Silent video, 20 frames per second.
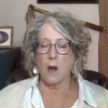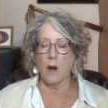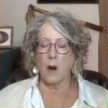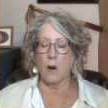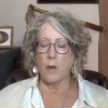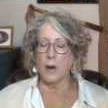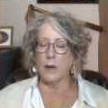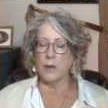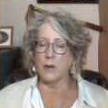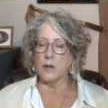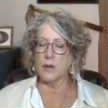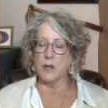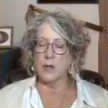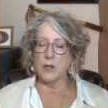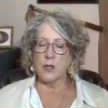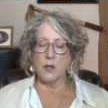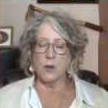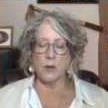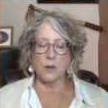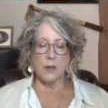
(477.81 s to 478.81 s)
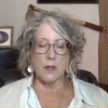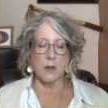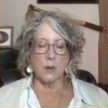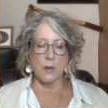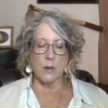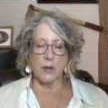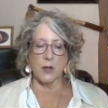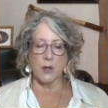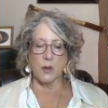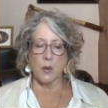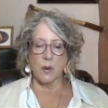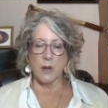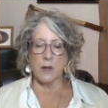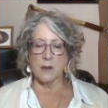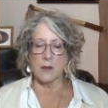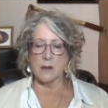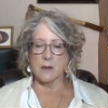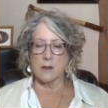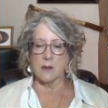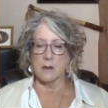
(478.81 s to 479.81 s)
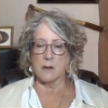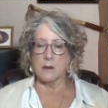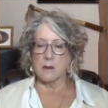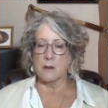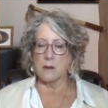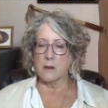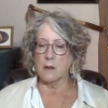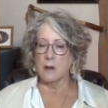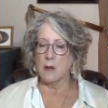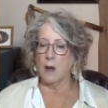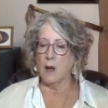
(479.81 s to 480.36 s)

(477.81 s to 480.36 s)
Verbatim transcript: All right, they're saying don't deal with annoyances.